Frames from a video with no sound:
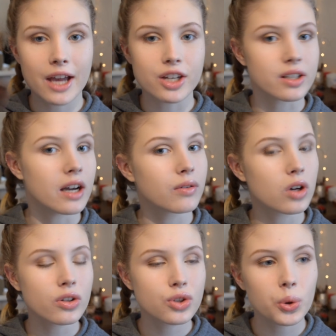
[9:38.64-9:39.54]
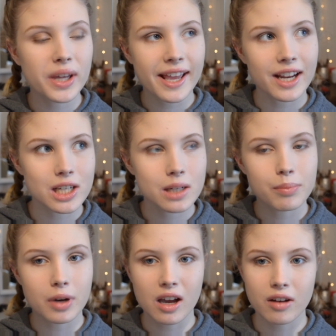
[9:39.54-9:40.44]
and just kind of contour-ish,
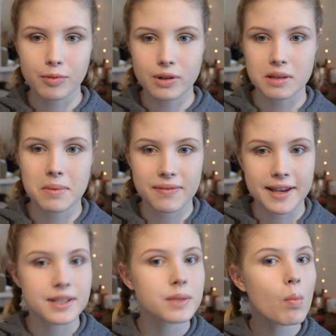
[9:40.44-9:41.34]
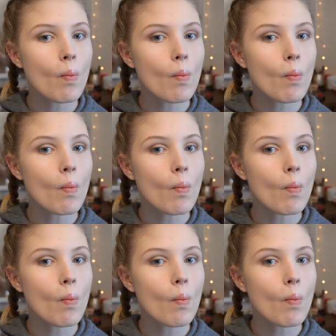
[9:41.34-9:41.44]
but kind of bronzer my face.